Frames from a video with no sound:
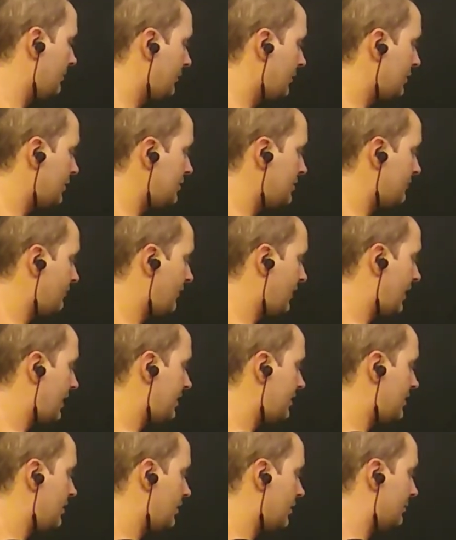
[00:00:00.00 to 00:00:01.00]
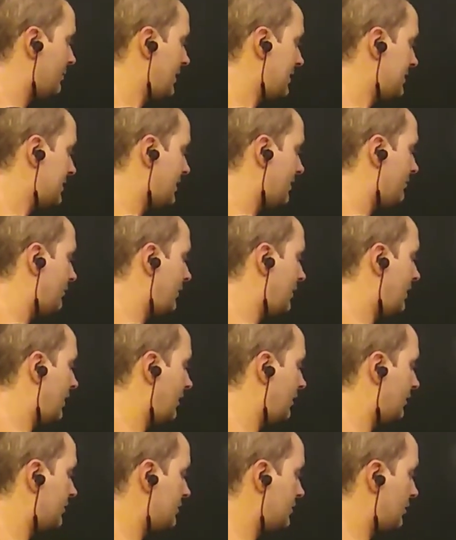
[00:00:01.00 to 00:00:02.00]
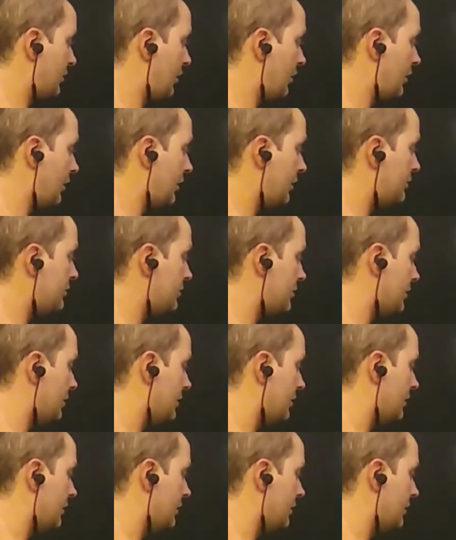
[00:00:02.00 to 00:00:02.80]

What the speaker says: I'm going to divide here by something that's large,